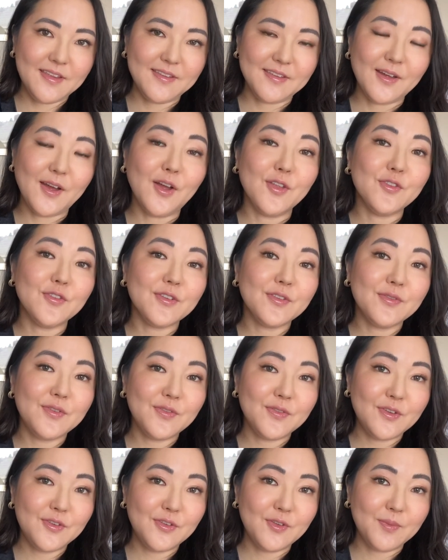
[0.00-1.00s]
It's
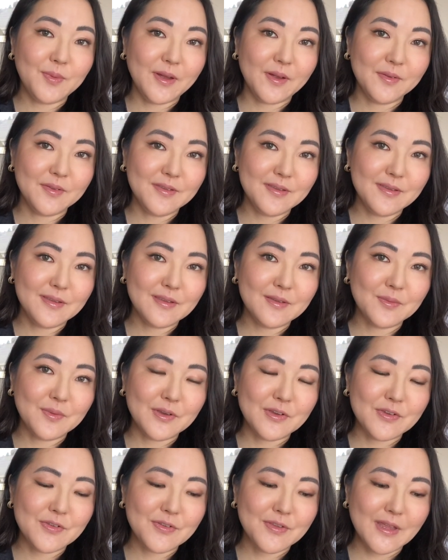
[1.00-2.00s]
£152,
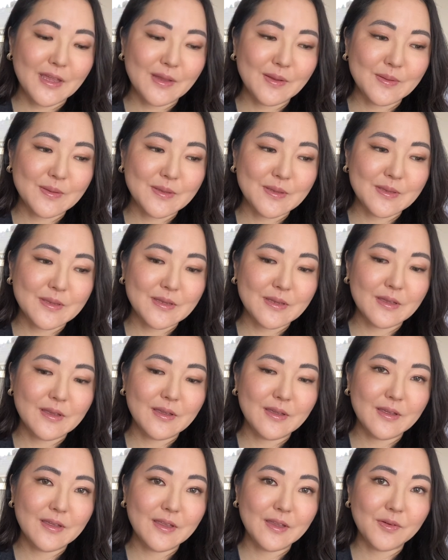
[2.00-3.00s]
which sounds
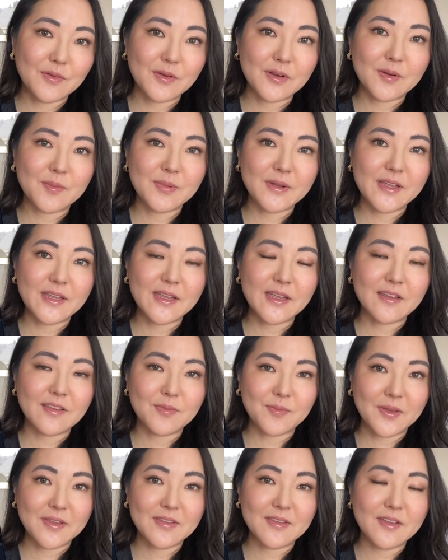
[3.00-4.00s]
incredibly
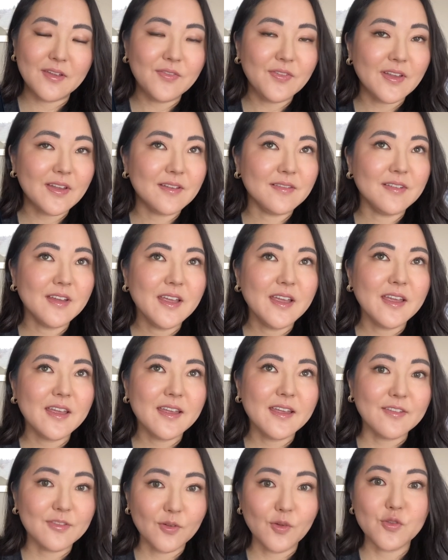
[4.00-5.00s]
expensive, and
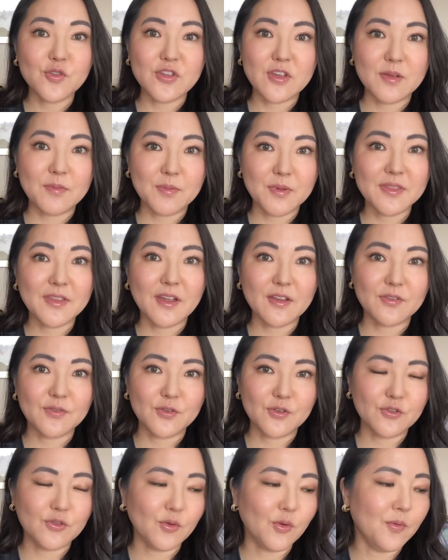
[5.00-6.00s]
it's not cheap, that's
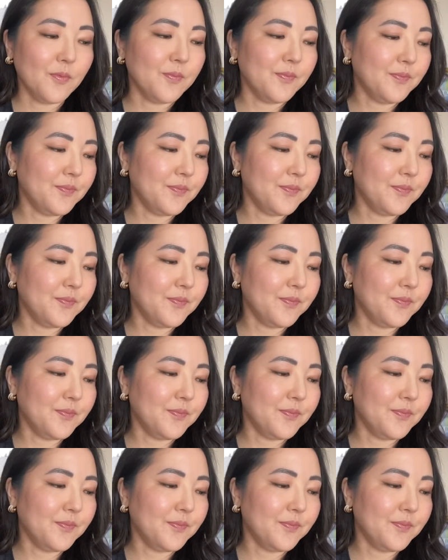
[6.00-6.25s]
for sure.